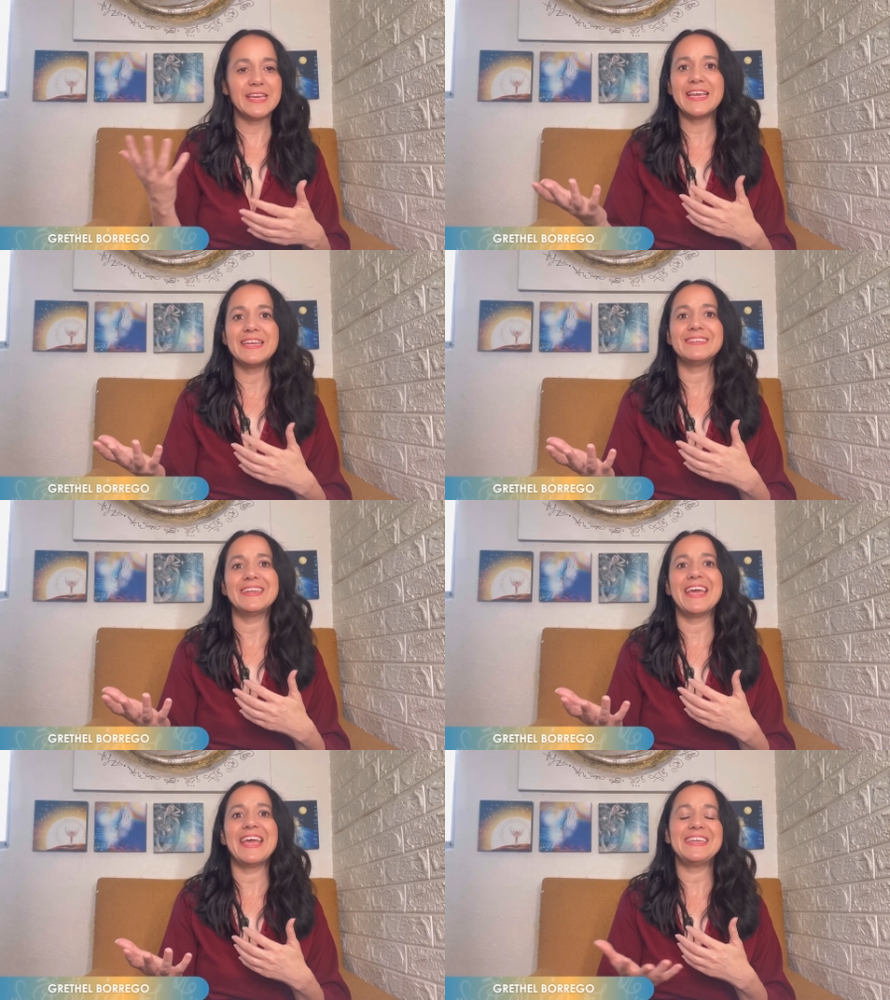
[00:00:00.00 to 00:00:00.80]
in
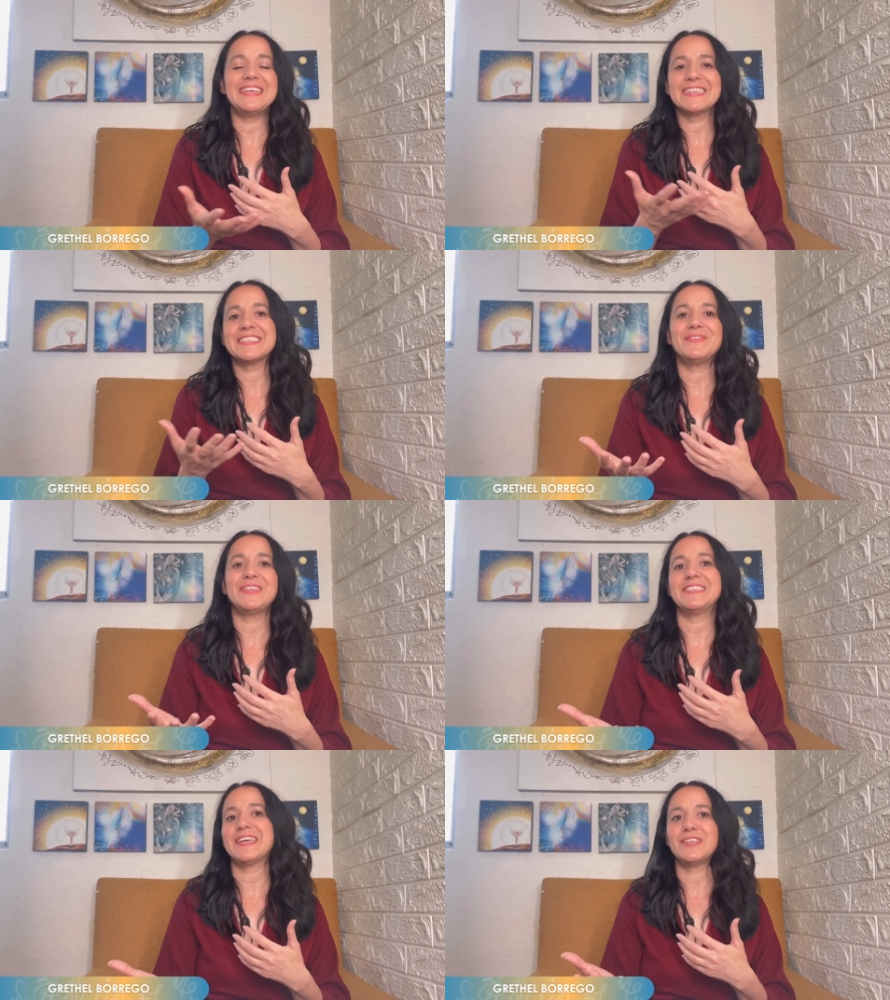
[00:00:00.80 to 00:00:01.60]
any
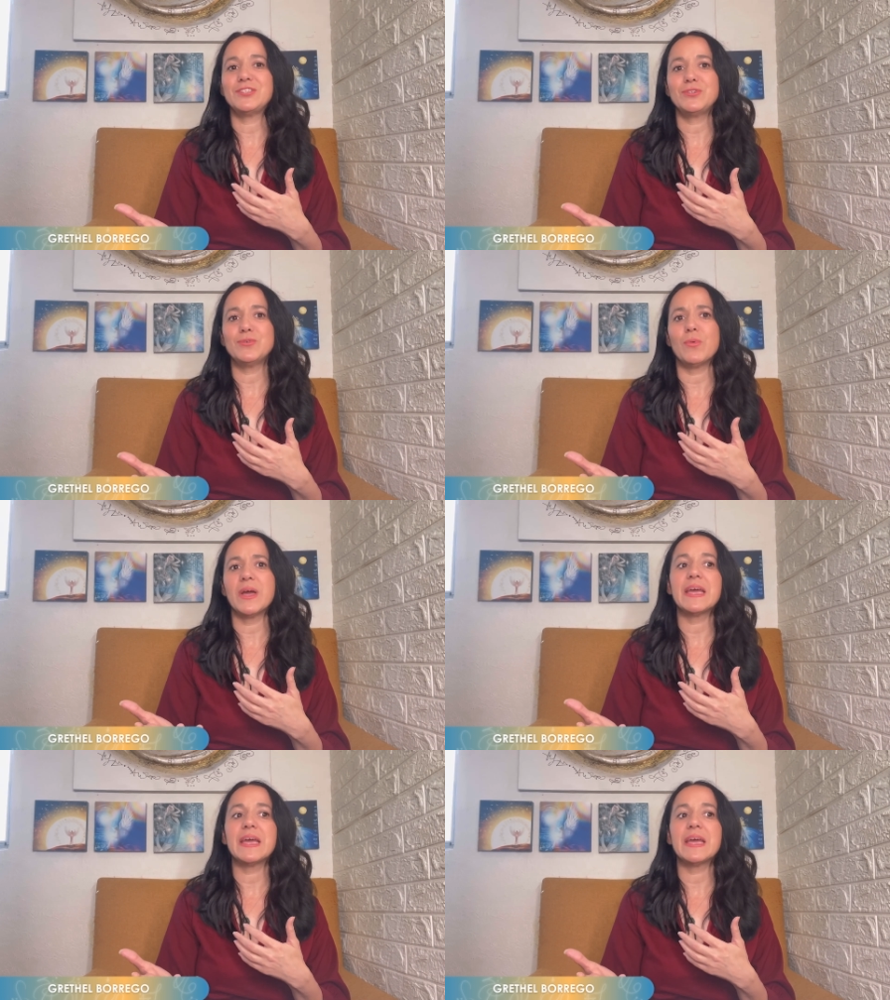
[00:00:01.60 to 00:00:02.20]
activity that I do.